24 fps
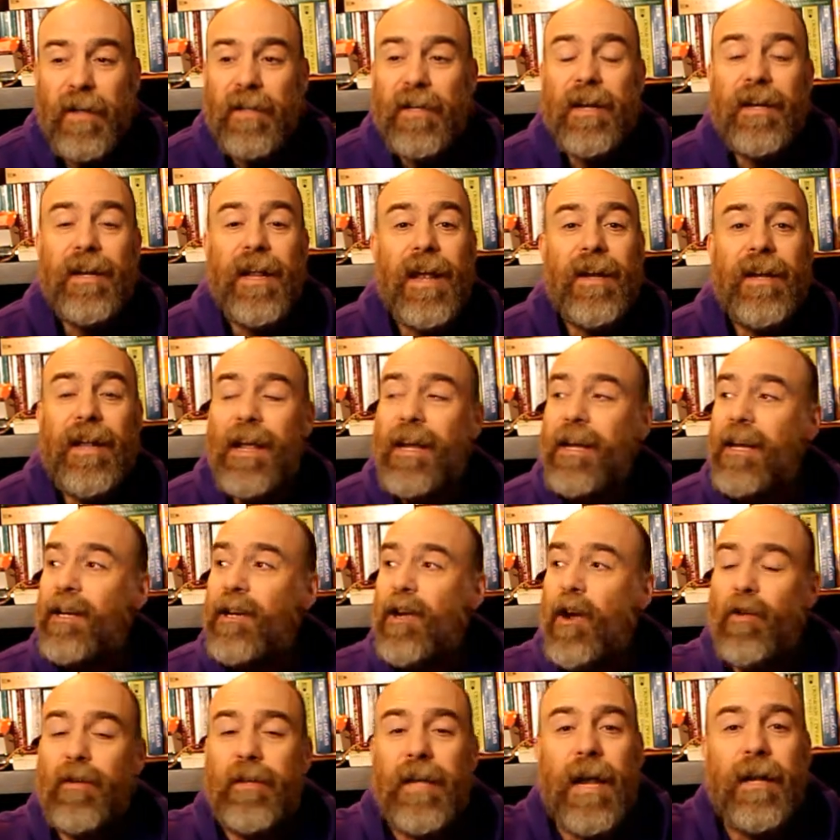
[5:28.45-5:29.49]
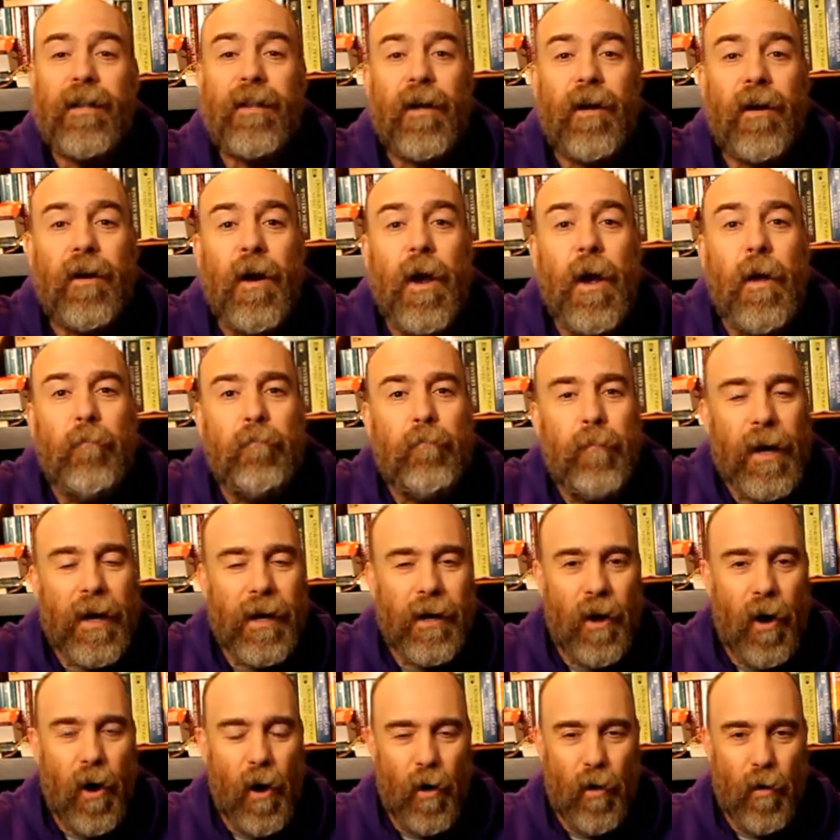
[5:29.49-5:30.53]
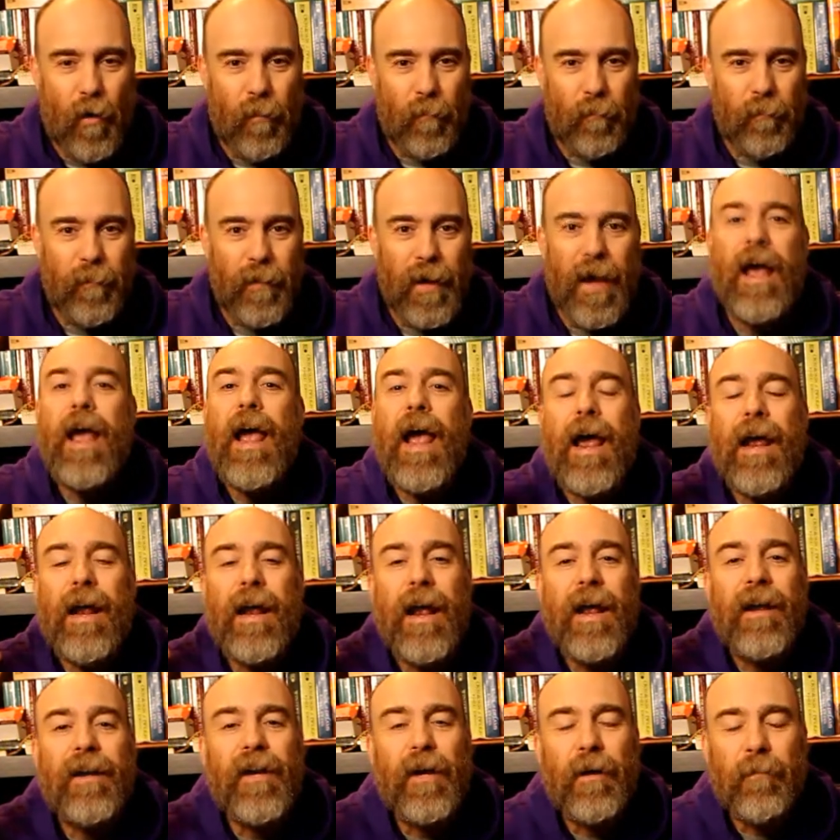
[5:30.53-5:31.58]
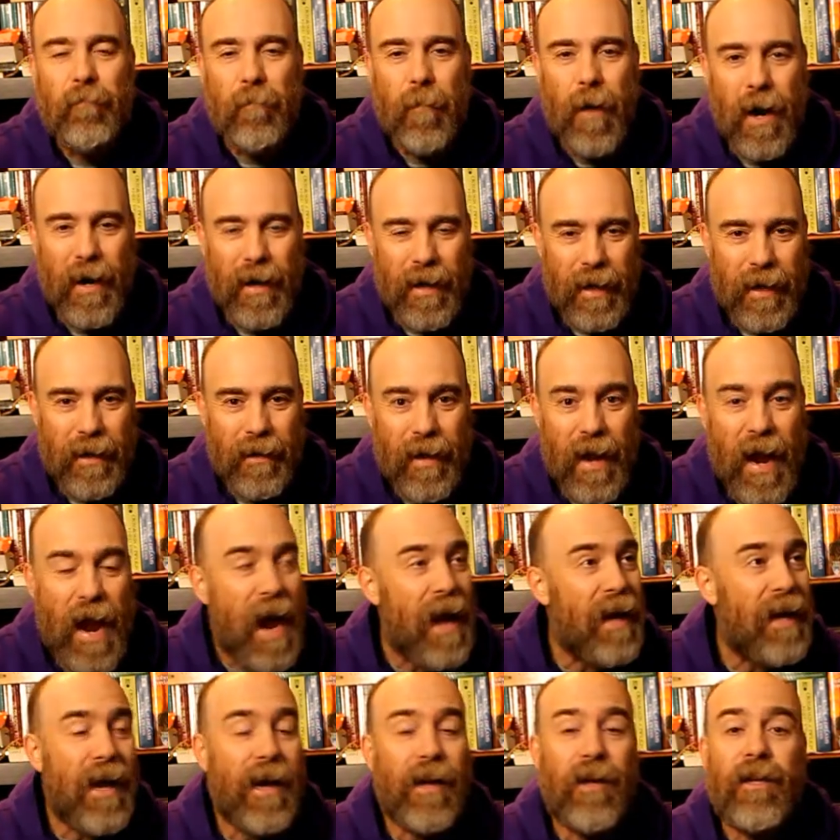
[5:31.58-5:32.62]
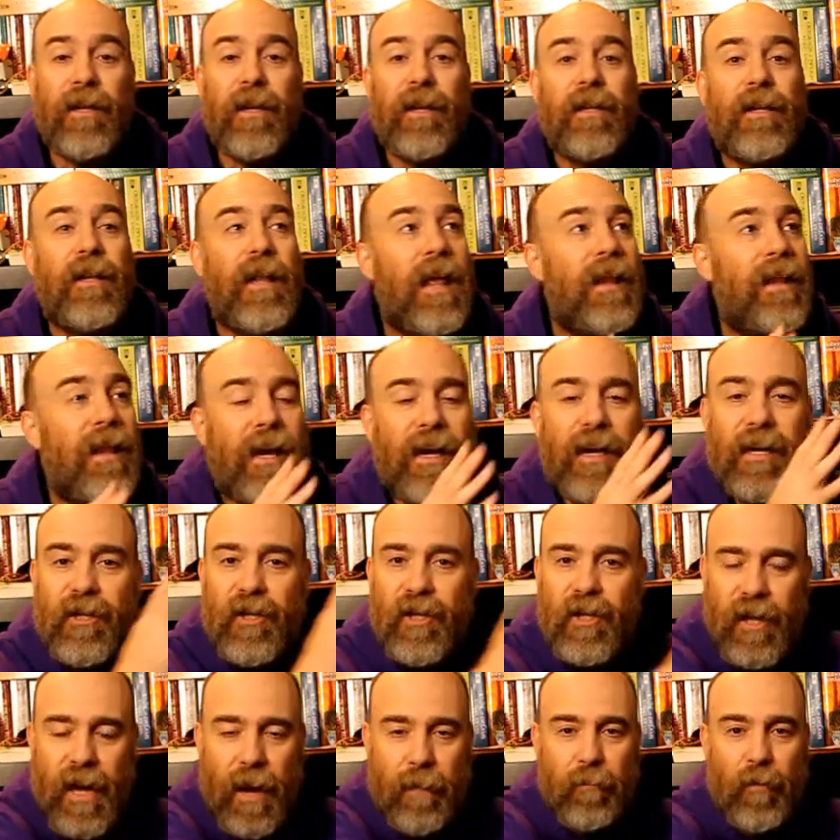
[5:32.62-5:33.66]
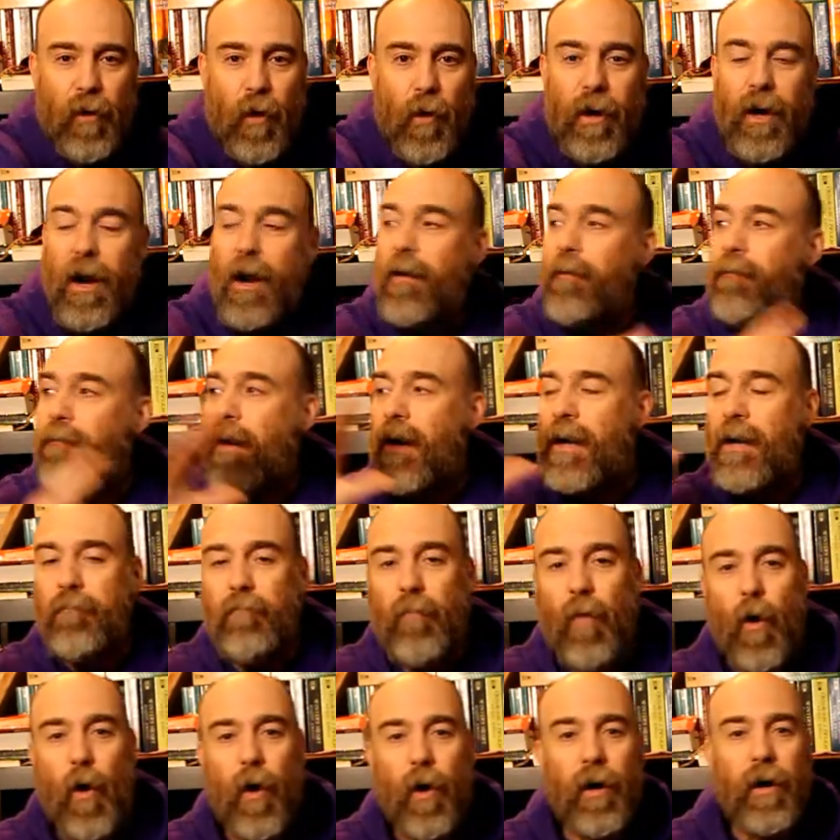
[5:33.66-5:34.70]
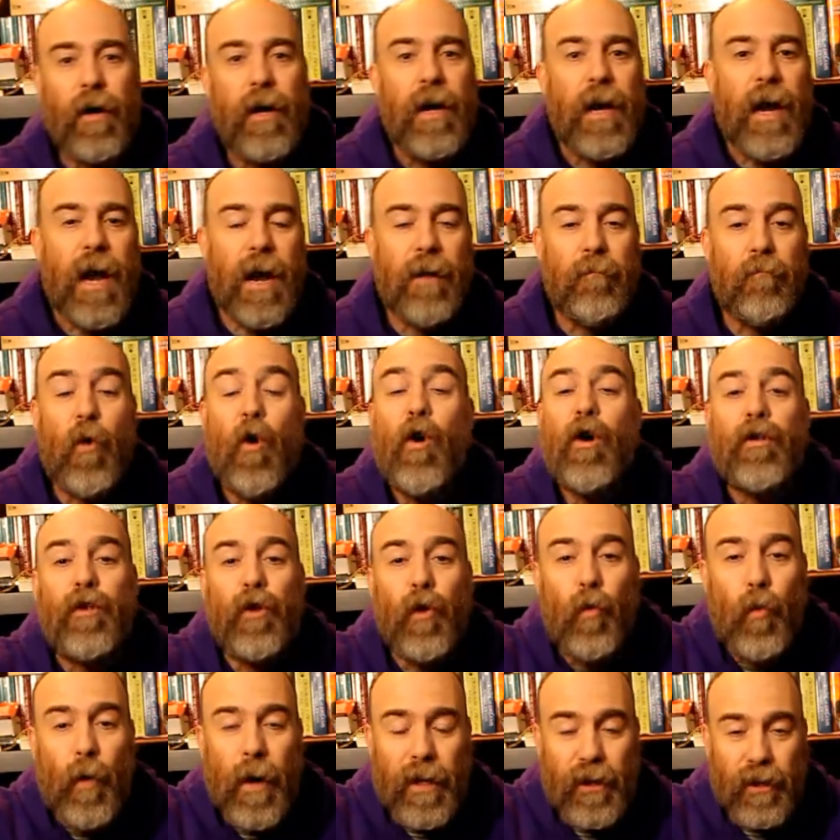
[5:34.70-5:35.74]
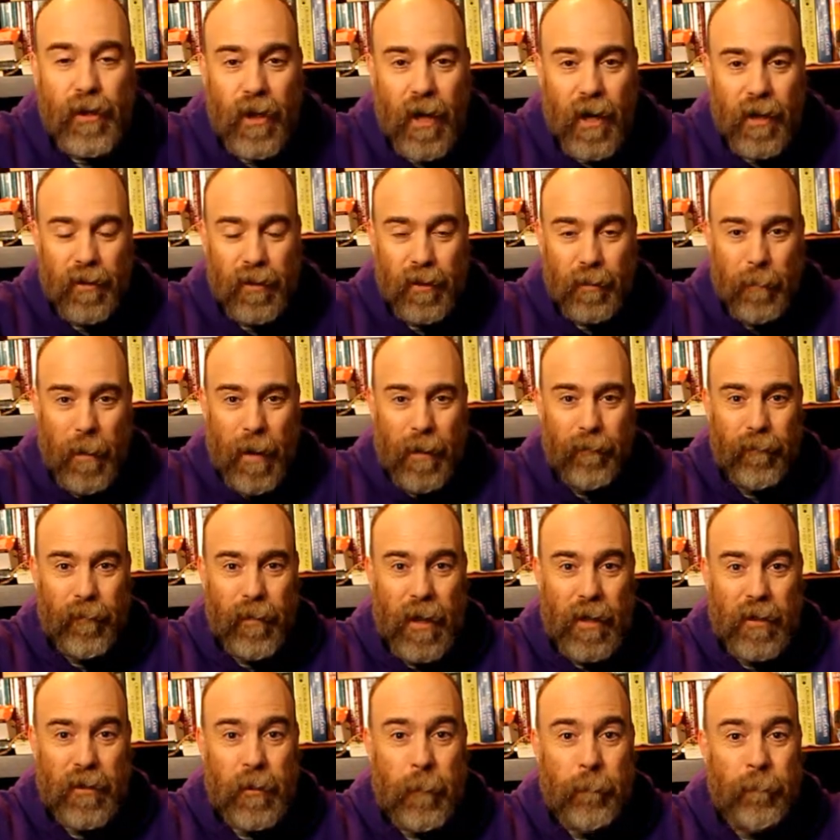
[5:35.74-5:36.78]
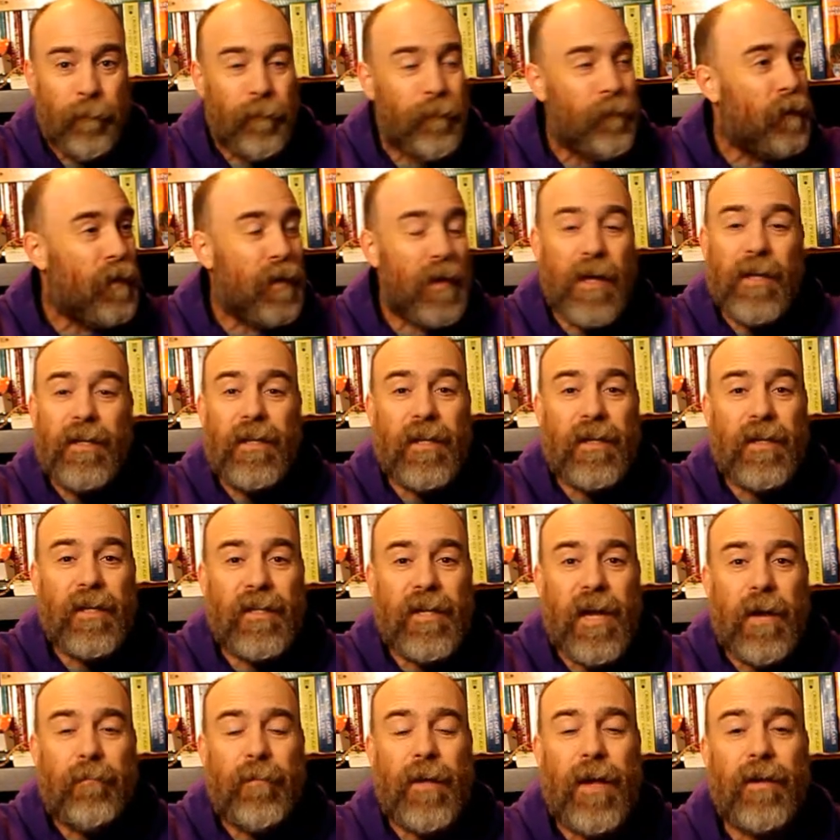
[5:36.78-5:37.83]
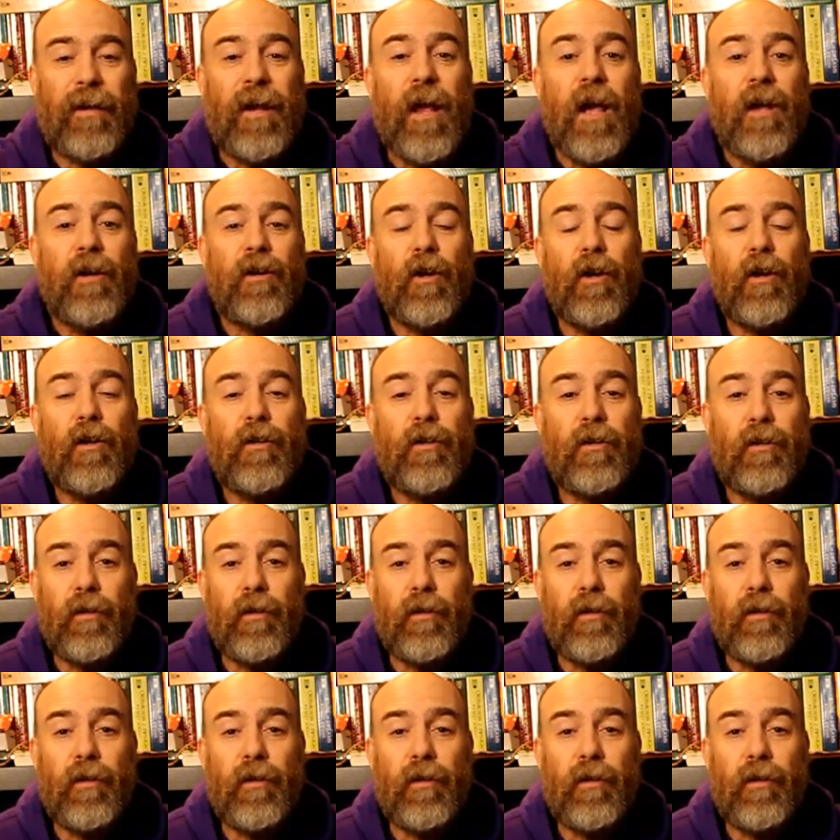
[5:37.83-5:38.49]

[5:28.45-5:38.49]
And then they could go take their big home and, and their money, and they they just kept going on and finding more and more. The witch hunts, my friends, they did the same thing to.